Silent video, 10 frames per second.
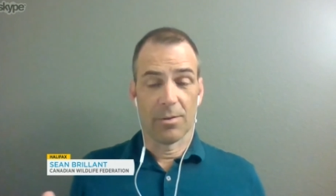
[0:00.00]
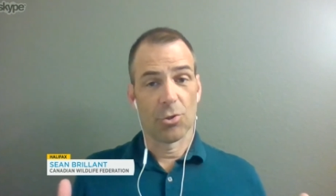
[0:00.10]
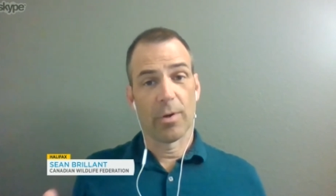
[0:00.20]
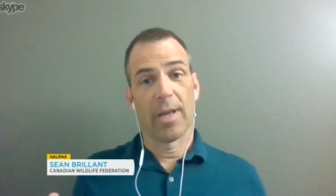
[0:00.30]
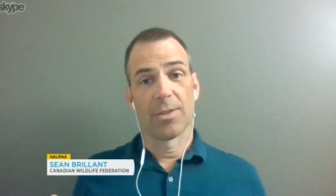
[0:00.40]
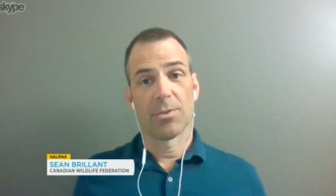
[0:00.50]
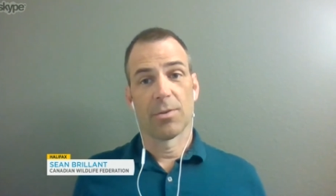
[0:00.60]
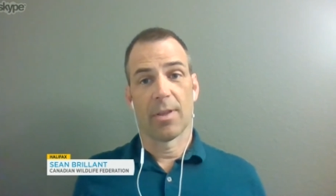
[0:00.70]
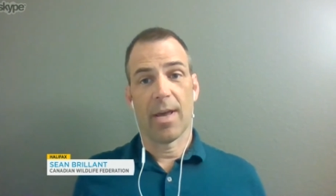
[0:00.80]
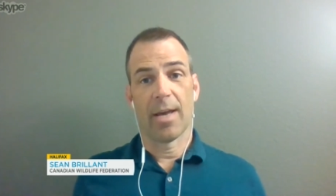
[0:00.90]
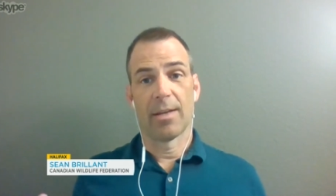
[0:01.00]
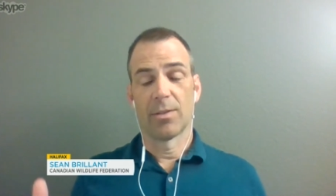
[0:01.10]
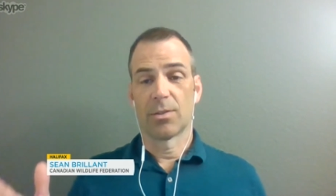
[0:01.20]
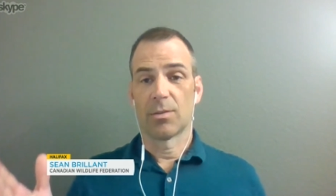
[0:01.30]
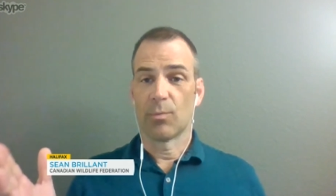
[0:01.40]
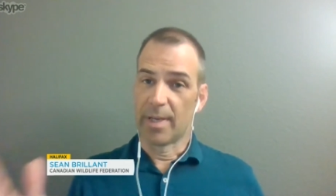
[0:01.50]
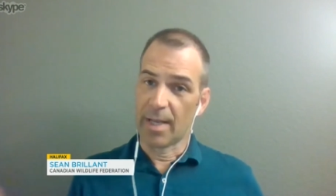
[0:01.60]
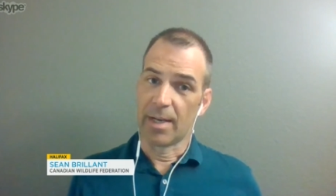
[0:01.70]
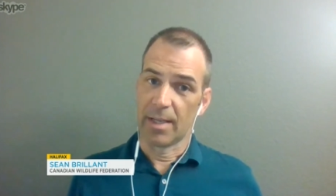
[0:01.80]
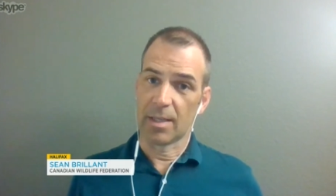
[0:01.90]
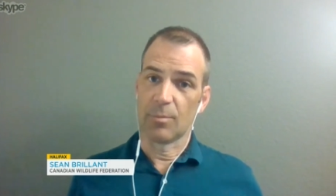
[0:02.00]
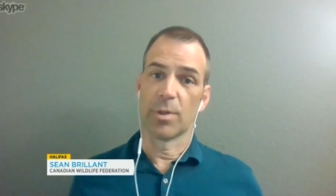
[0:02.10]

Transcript: the short answer to that is we tend to hit them